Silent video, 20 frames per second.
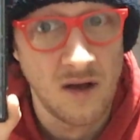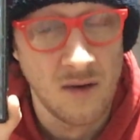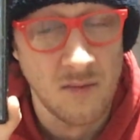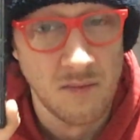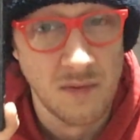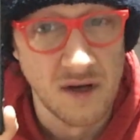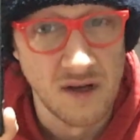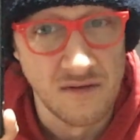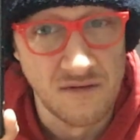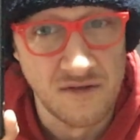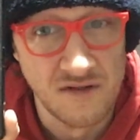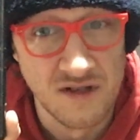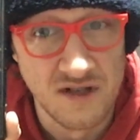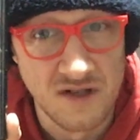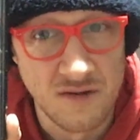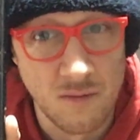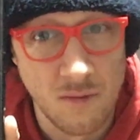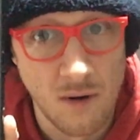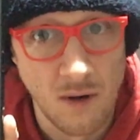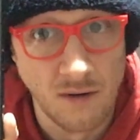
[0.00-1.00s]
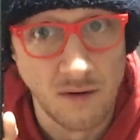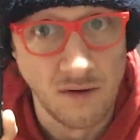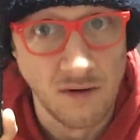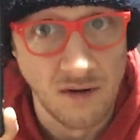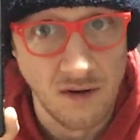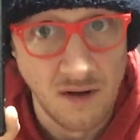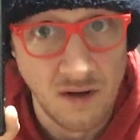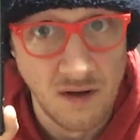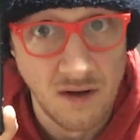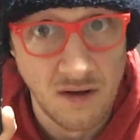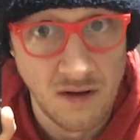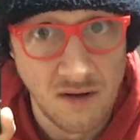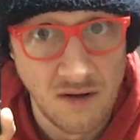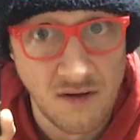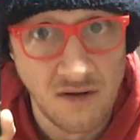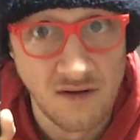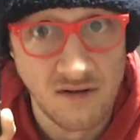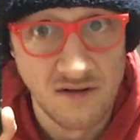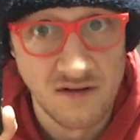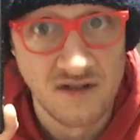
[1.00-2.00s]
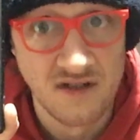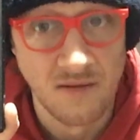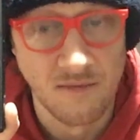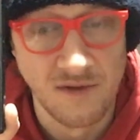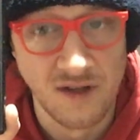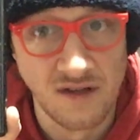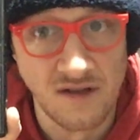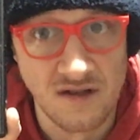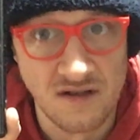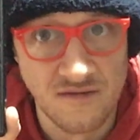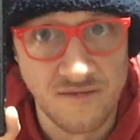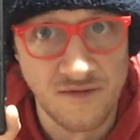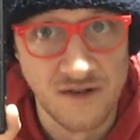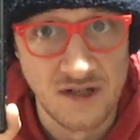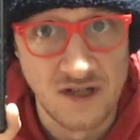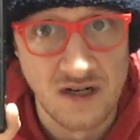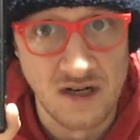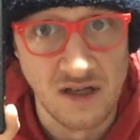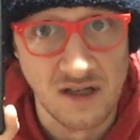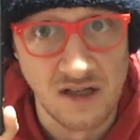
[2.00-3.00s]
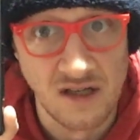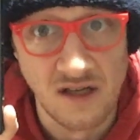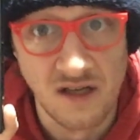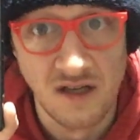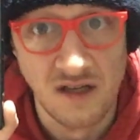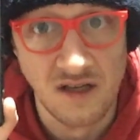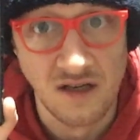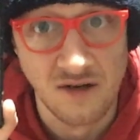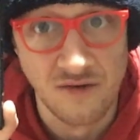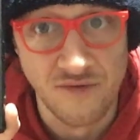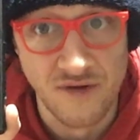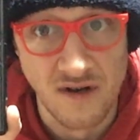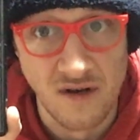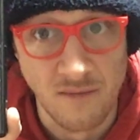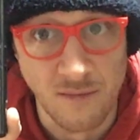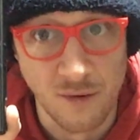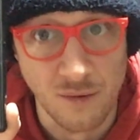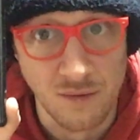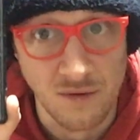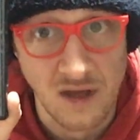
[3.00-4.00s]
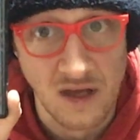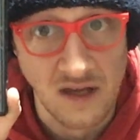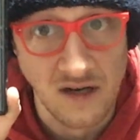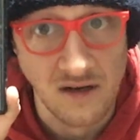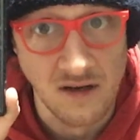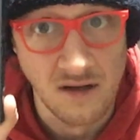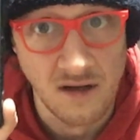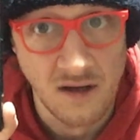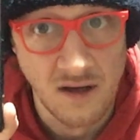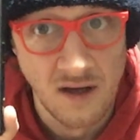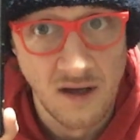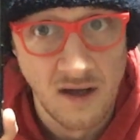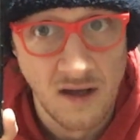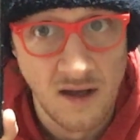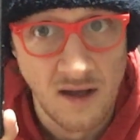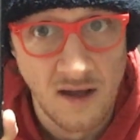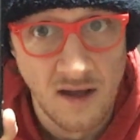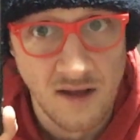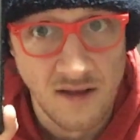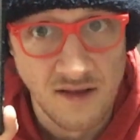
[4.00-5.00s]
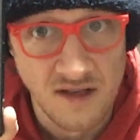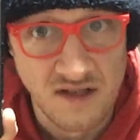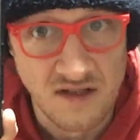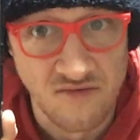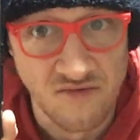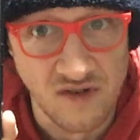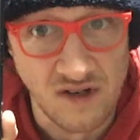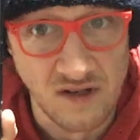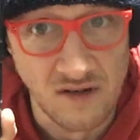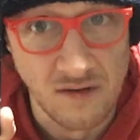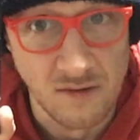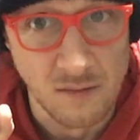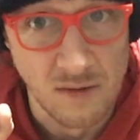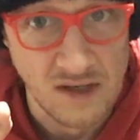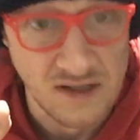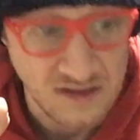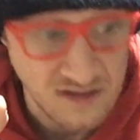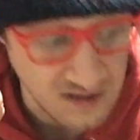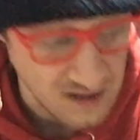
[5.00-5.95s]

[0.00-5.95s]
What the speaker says: but if you just want something that's visually incredible, then that's a really good way to